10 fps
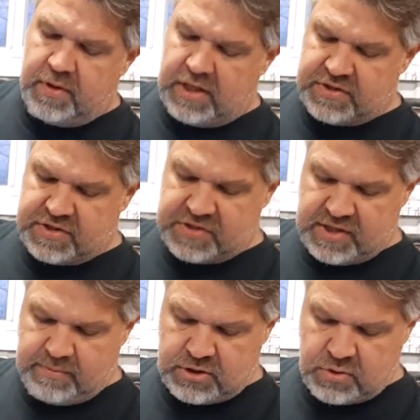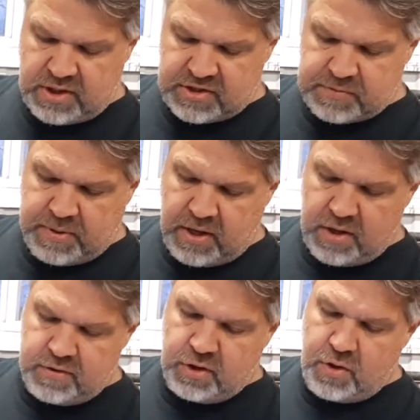Because it's a
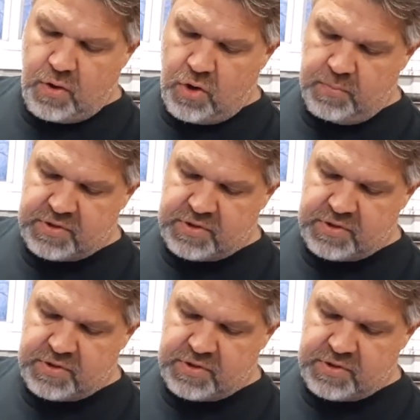semi-transparent, the chrome